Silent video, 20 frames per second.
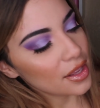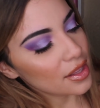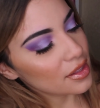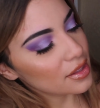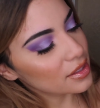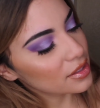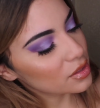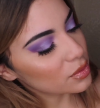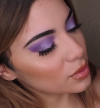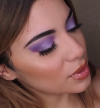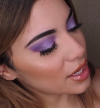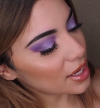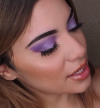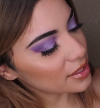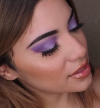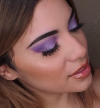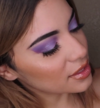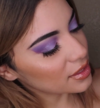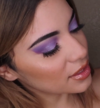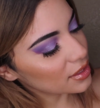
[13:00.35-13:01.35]
This one
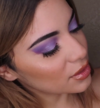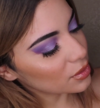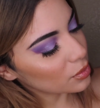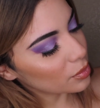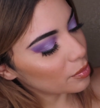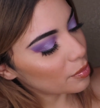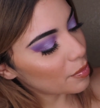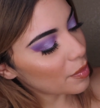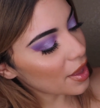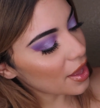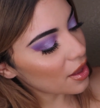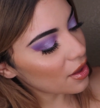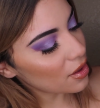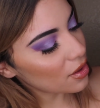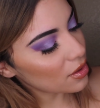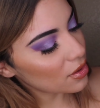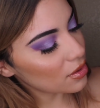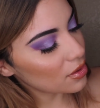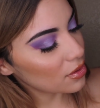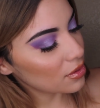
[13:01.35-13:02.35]
has a little
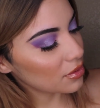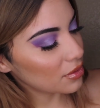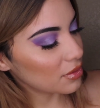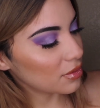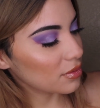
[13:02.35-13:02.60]
bell,